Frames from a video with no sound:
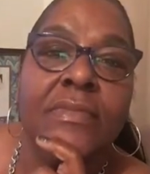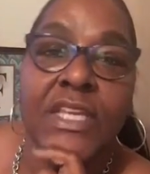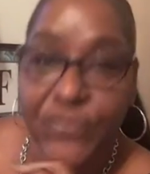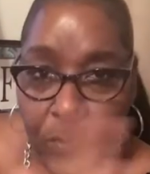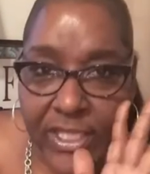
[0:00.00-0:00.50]

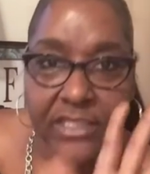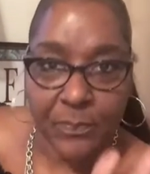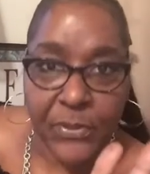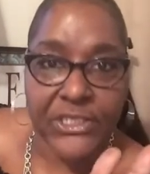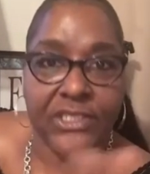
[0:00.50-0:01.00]
If you need to
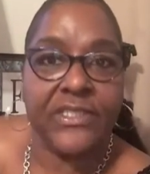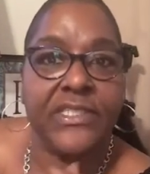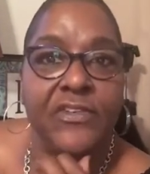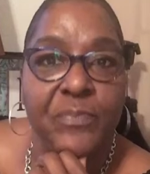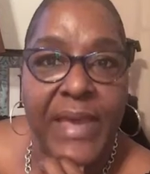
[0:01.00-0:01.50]
push
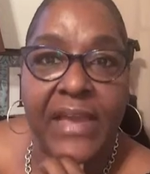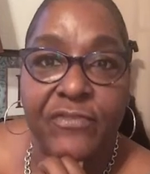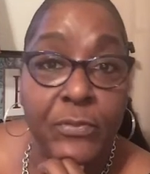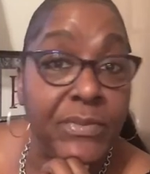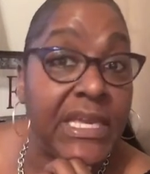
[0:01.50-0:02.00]
yourself
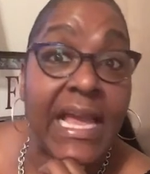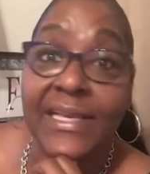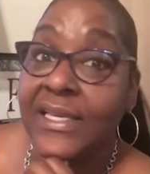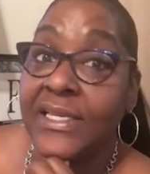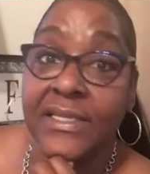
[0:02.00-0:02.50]
back from me, I
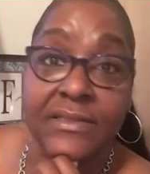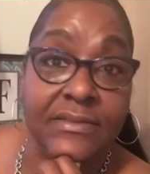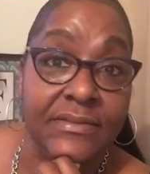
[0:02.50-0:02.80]
get it.